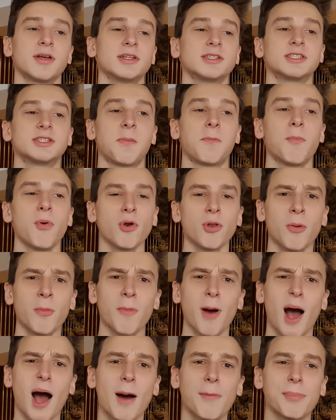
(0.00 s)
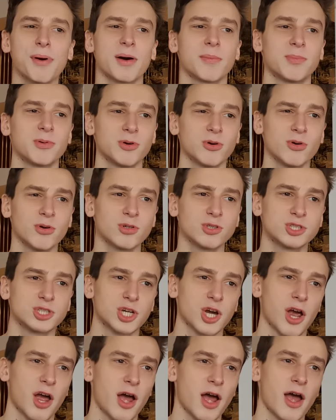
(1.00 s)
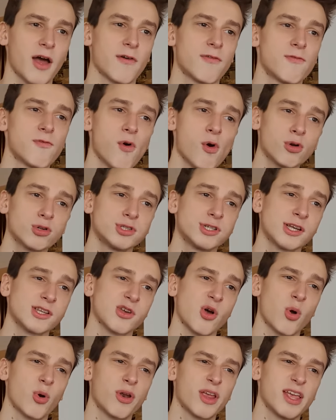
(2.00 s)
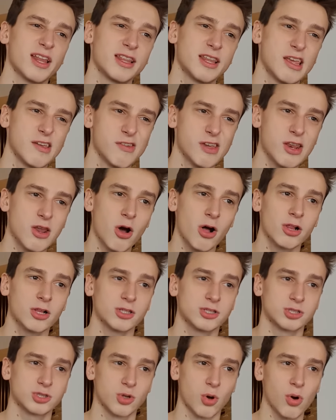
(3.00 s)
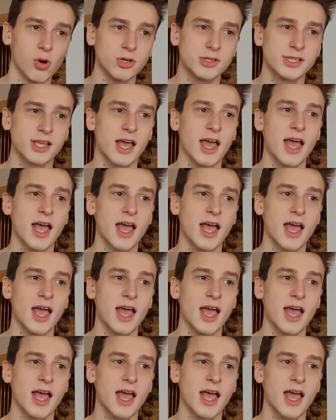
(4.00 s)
The bottom up approach focuses on individual stocks